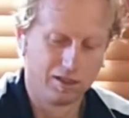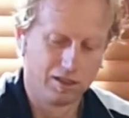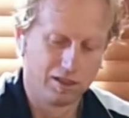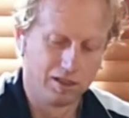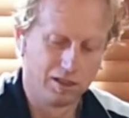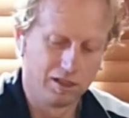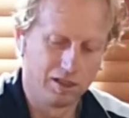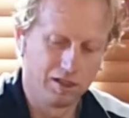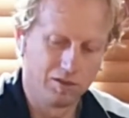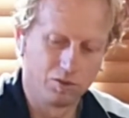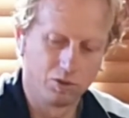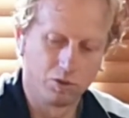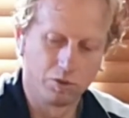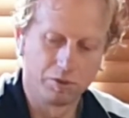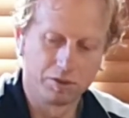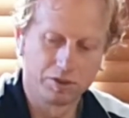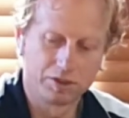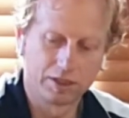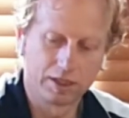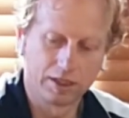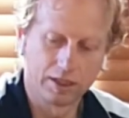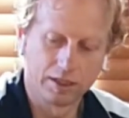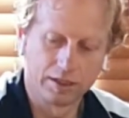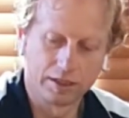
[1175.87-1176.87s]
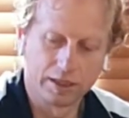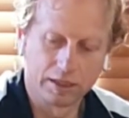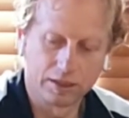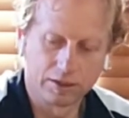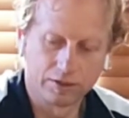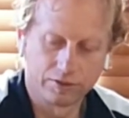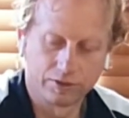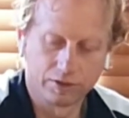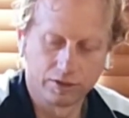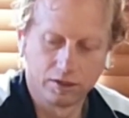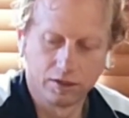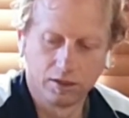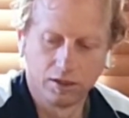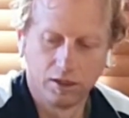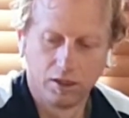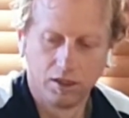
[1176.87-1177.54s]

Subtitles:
We'll be selling these for